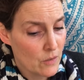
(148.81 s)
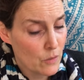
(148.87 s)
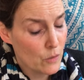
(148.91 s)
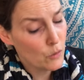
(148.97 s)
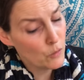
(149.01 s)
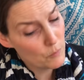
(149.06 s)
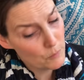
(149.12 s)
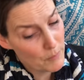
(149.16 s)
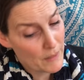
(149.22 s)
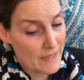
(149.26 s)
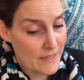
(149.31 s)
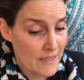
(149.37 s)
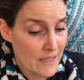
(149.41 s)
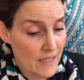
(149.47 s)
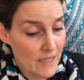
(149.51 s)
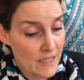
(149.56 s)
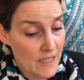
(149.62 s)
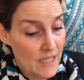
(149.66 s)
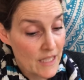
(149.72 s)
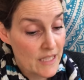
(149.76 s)
or
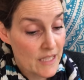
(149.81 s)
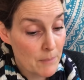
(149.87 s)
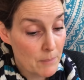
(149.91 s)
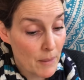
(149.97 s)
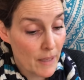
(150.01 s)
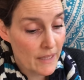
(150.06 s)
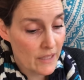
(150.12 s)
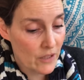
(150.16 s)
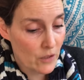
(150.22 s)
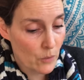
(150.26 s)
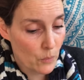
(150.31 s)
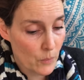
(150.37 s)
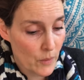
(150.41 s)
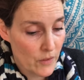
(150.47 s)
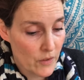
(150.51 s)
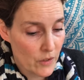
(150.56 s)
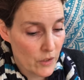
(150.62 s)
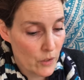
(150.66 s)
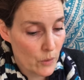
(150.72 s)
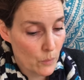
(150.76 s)
better, depending on
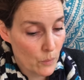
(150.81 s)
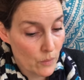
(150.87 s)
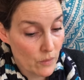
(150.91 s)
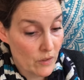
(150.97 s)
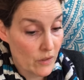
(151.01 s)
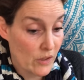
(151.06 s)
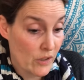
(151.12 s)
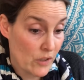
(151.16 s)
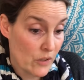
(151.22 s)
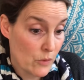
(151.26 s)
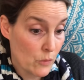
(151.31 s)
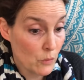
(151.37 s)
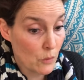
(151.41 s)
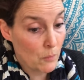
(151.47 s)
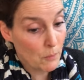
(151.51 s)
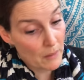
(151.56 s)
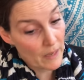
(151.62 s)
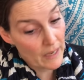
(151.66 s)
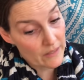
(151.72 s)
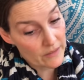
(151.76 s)
whether you were a good or a
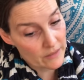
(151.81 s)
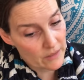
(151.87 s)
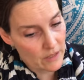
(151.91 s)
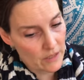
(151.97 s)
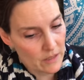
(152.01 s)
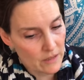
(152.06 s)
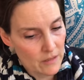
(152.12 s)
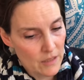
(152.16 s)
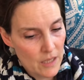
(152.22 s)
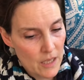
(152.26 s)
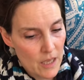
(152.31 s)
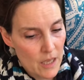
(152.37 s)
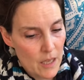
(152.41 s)
bad girl,